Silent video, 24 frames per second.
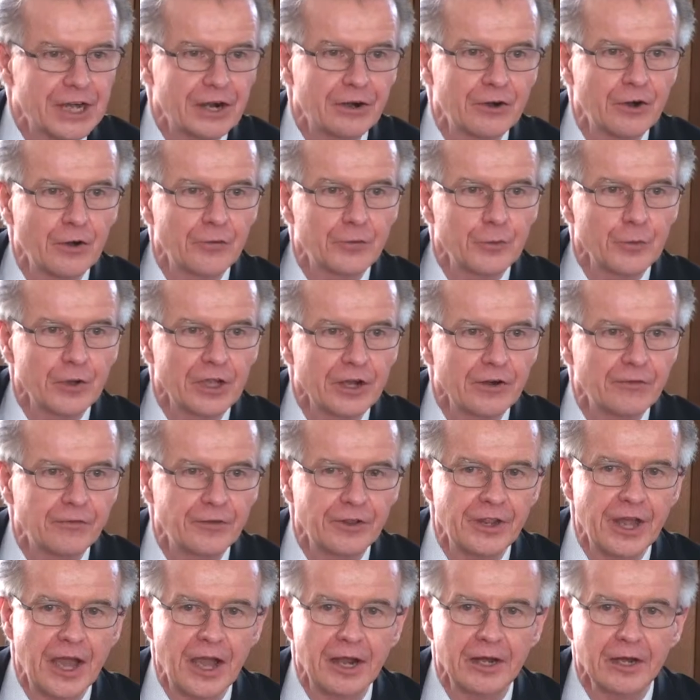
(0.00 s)
I don't know if you're here
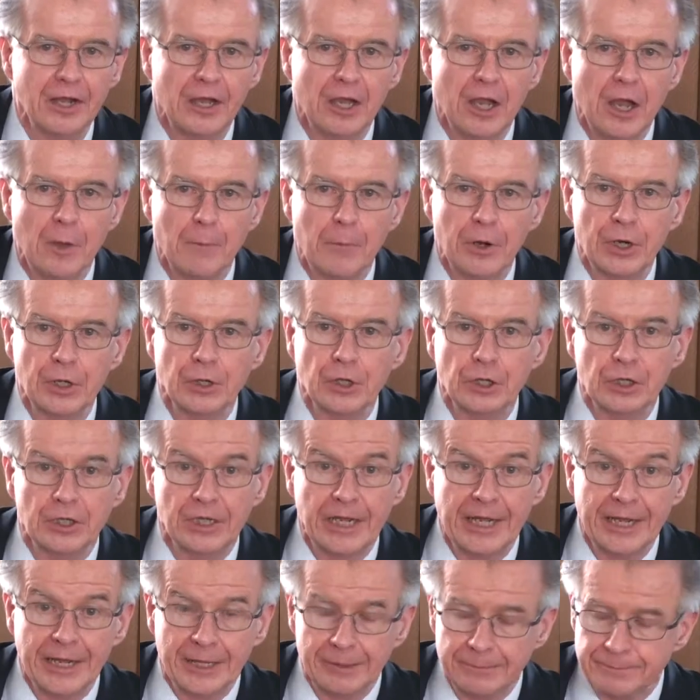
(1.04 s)
for that, but it looked
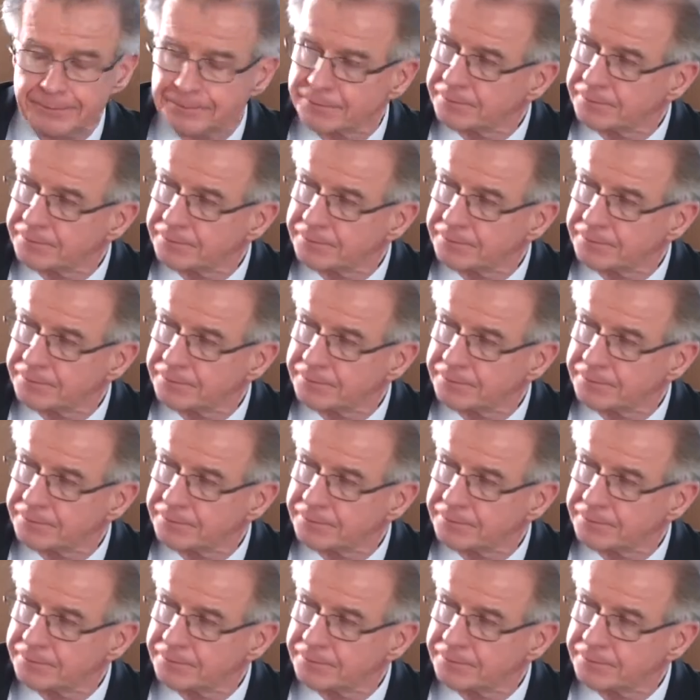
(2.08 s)
like